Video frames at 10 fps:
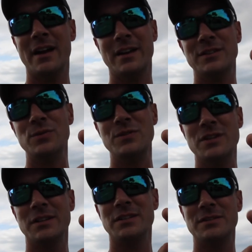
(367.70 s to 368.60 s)
I got two
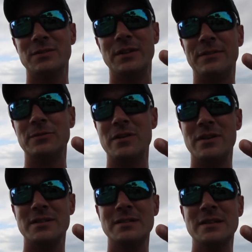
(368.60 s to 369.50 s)
jigs on two different
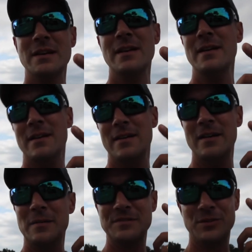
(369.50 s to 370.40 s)
rods
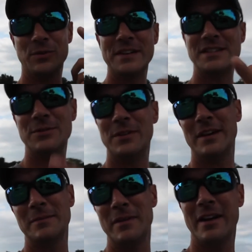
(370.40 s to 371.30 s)
um, so we're gonna see what I
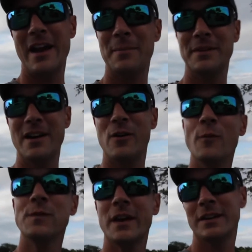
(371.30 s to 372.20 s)
can make happen now.
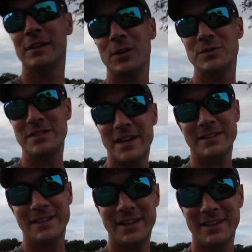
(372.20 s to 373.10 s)
Hopefully I can close this
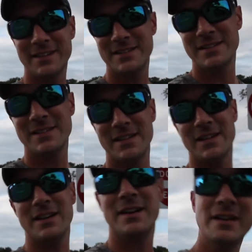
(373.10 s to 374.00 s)
out today. This is,
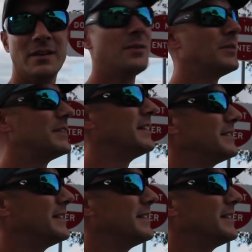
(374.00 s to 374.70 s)
uh, what day is